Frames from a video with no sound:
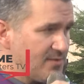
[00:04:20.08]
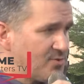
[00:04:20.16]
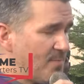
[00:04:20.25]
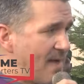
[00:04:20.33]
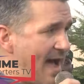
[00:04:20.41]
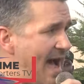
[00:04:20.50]
So
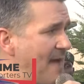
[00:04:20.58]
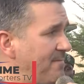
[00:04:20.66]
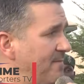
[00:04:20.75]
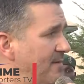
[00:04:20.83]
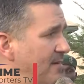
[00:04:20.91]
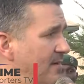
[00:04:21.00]
on behalf
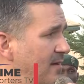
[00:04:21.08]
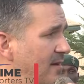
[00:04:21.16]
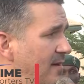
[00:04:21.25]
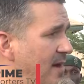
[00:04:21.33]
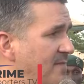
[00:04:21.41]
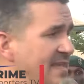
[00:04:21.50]

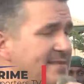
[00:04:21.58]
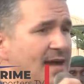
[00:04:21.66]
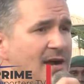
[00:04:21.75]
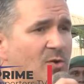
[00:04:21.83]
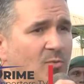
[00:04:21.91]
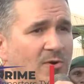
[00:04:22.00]
of the
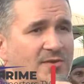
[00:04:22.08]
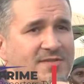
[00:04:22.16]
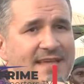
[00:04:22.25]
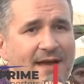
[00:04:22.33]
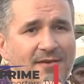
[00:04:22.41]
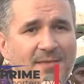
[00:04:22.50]
entire World
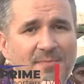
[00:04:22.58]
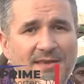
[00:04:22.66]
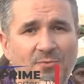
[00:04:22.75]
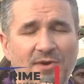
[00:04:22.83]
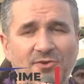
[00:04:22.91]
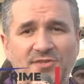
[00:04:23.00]
Scout
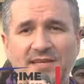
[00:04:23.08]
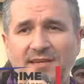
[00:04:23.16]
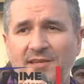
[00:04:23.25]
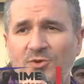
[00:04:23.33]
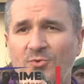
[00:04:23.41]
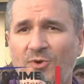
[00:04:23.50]
Committee, we are
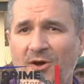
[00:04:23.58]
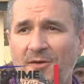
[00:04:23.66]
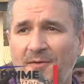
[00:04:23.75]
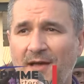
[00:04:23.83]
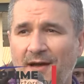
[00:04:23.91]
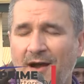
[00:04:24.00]
sending you
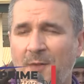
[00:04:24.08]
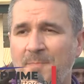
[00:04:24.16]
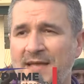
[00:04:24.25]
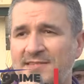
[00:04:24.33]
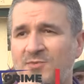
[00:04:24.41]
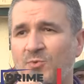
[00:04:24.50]
all our
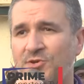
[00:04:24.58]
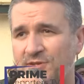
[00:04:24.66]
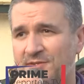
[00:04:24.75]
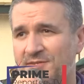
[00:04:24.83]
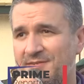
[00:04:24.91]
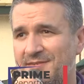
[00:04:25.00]
best
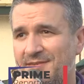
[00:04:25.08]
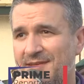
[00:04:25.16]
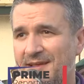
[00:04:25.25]
wishes,